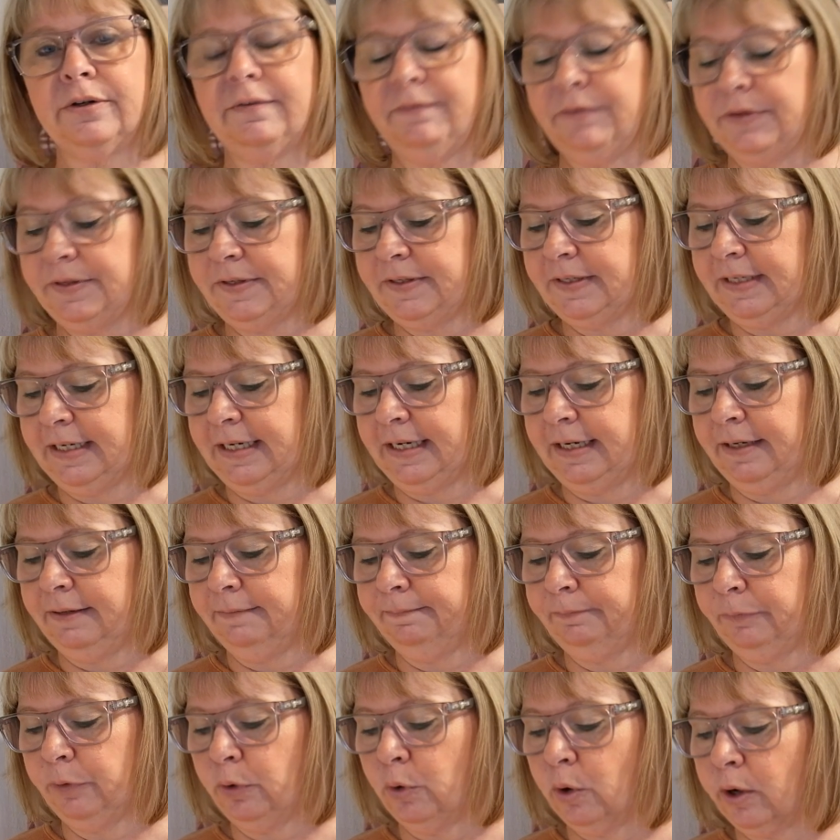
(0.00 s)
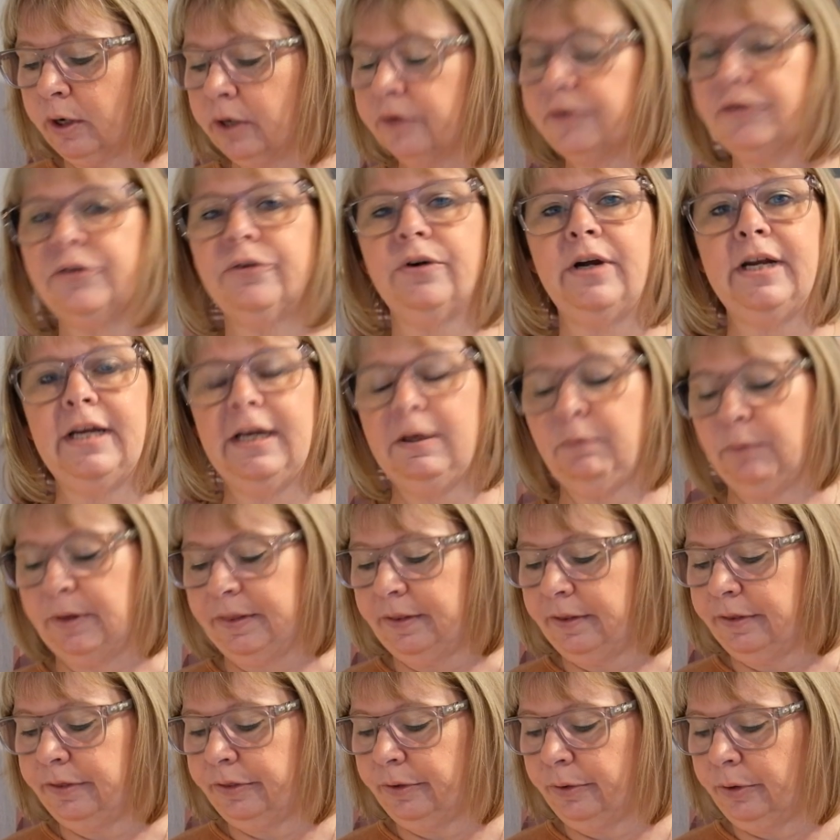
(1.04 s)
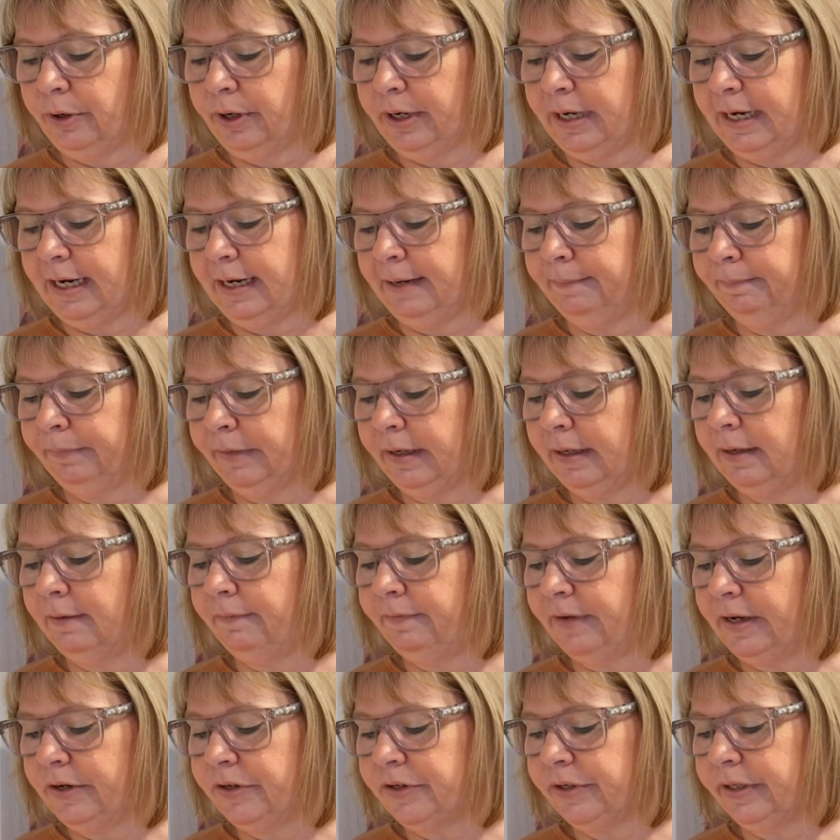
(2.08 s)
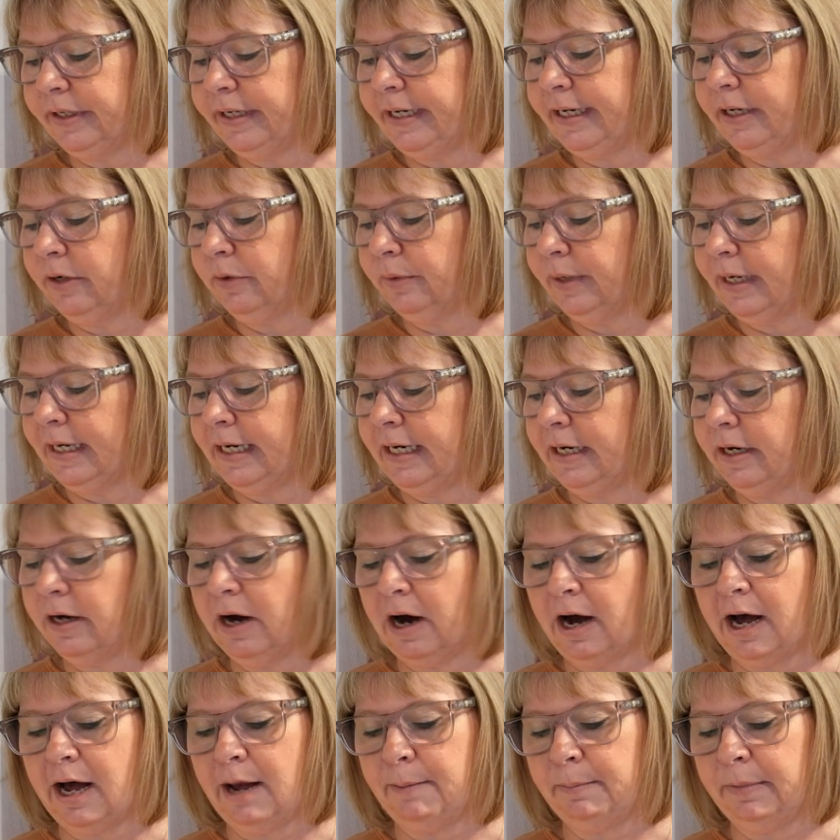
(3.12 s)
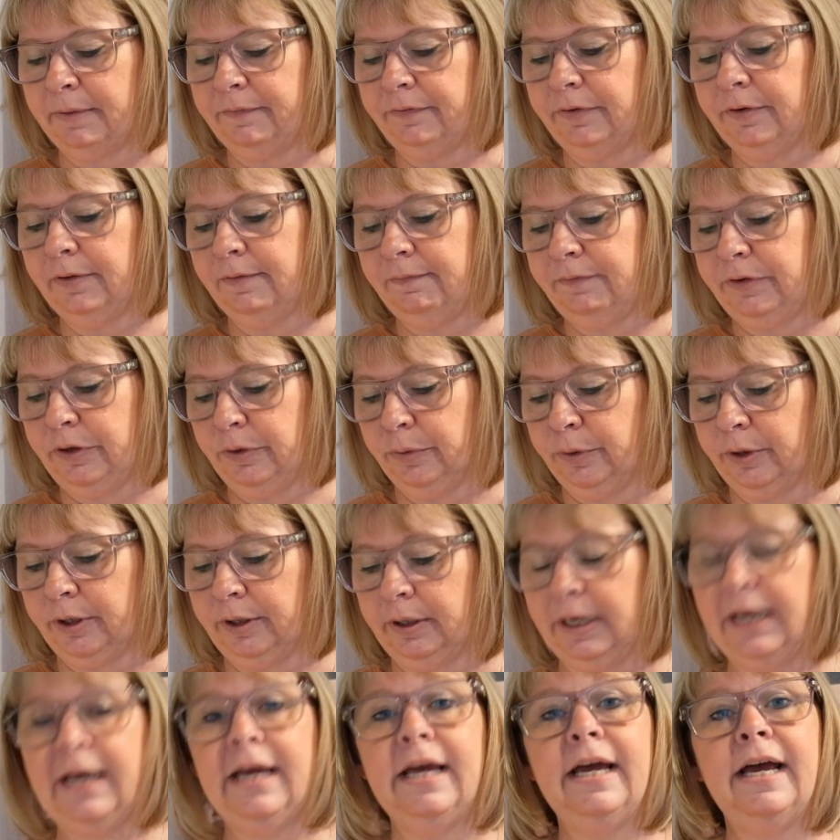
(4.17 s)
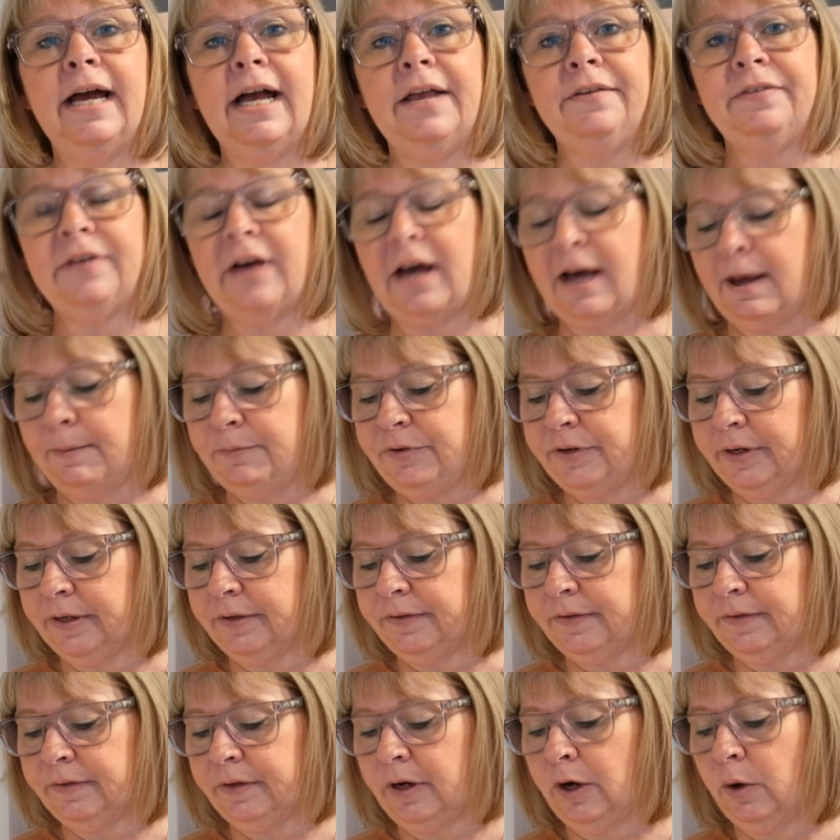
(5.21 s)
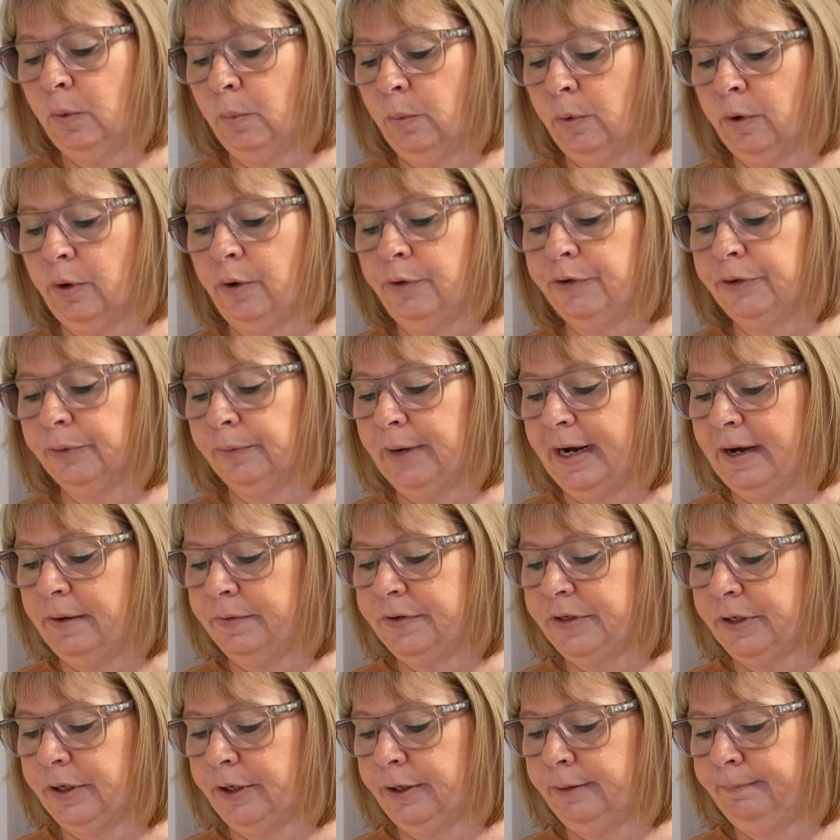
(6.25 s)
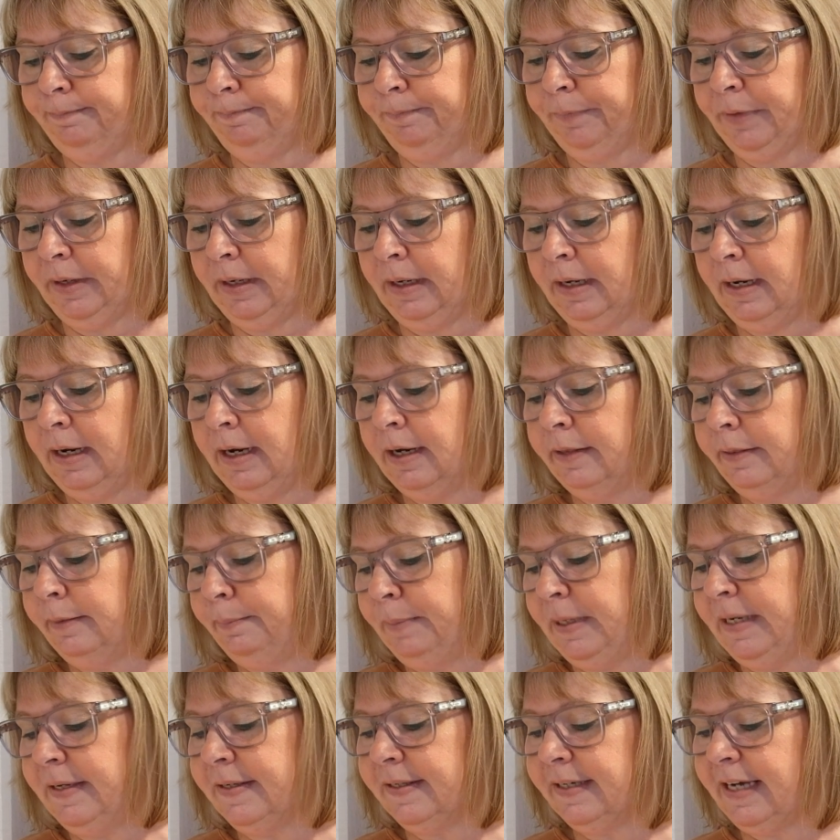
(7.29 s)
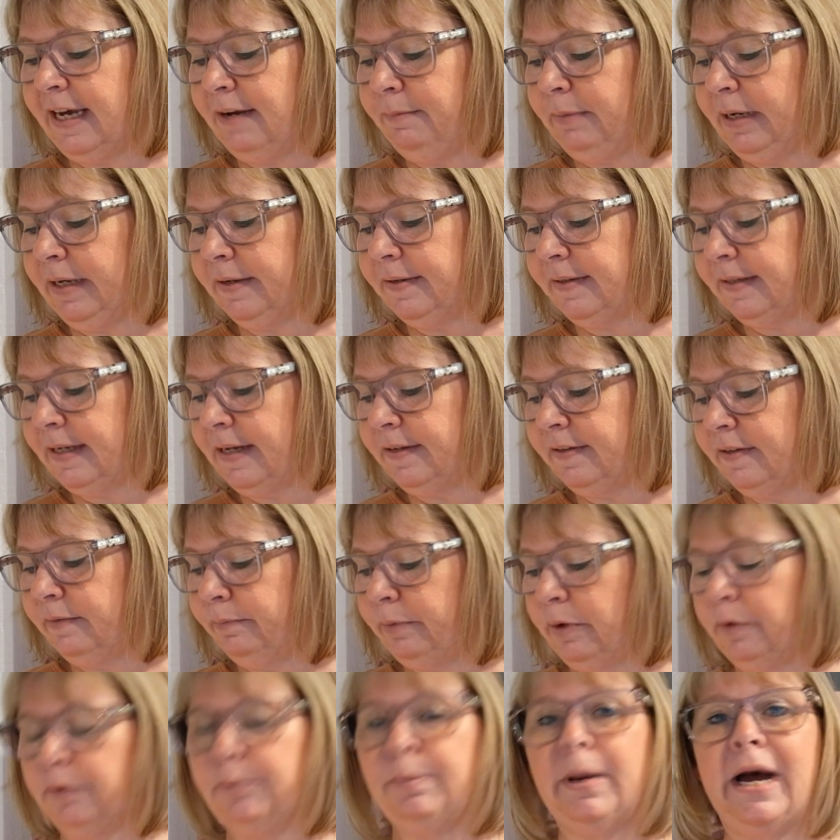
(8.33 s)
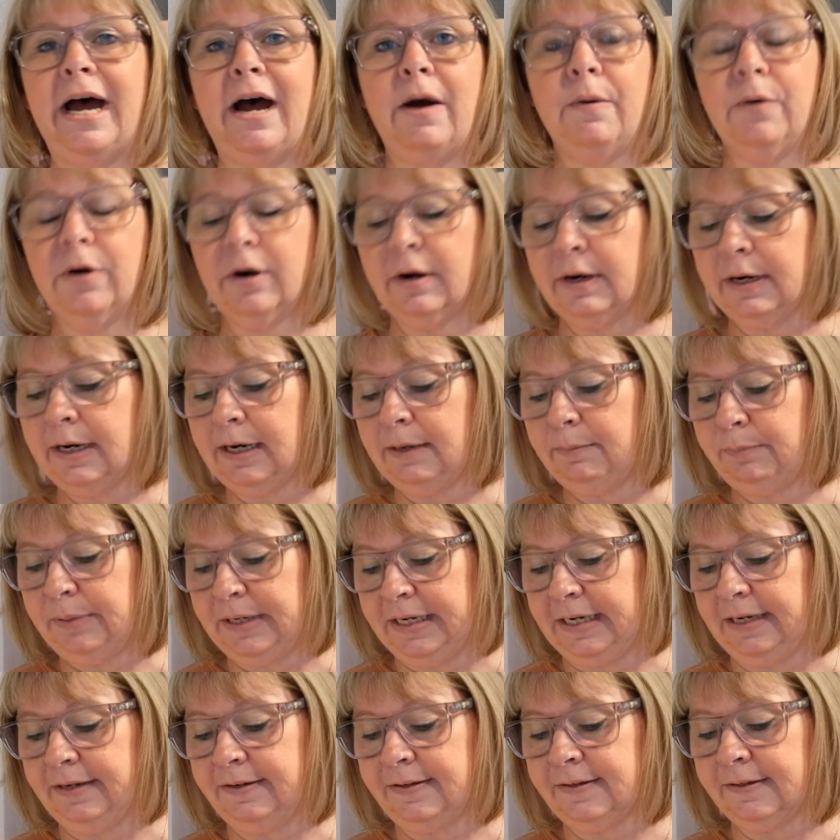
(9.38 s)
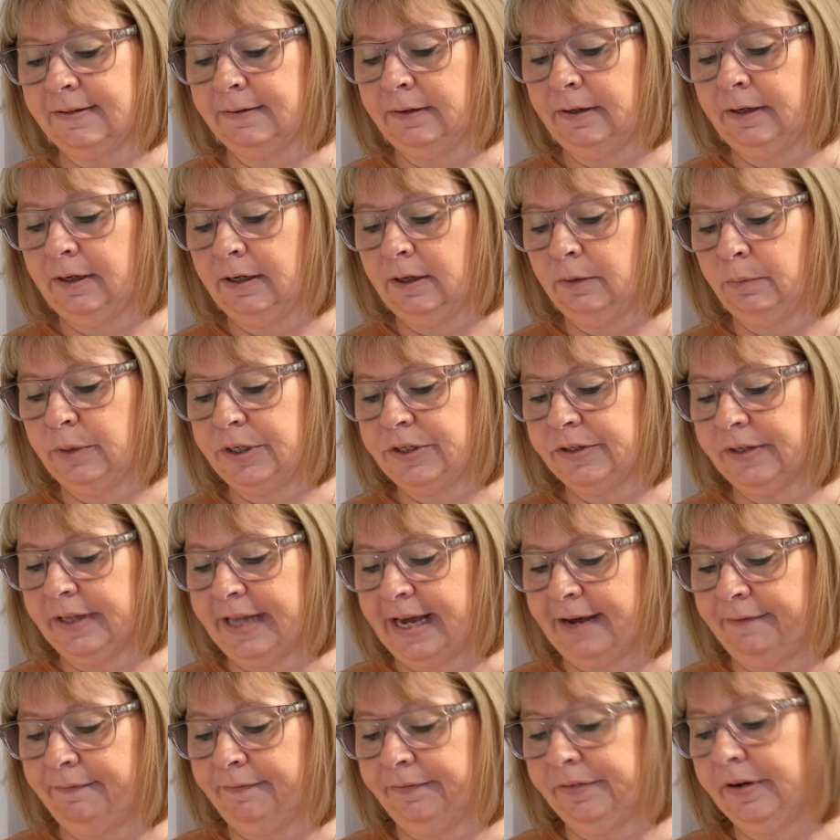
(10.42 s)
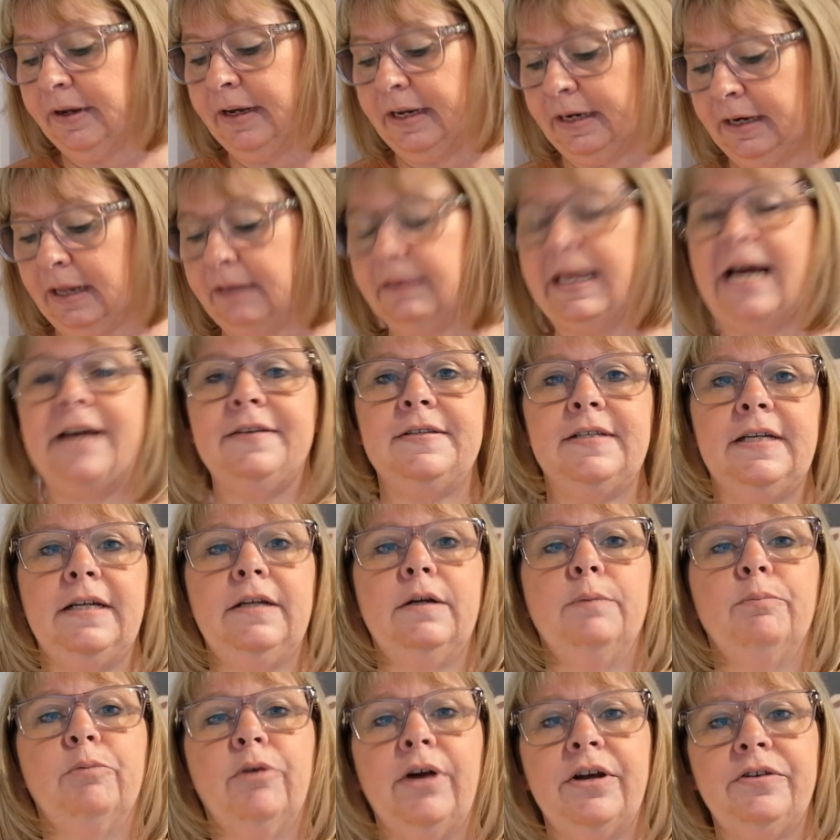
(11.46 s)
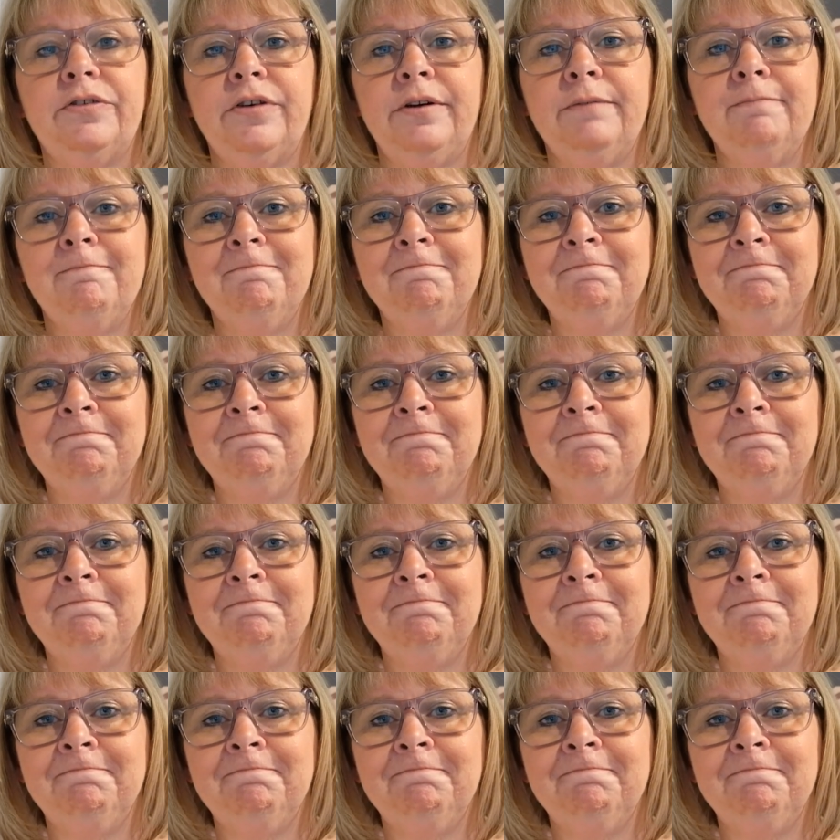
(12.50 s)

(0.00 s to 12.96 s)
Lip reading: of the scene, orchestrating with authority and eventually creating calm for the viewer as objects whirled around her. The piece gave me a sense of both power and peace, which left a lasting impression.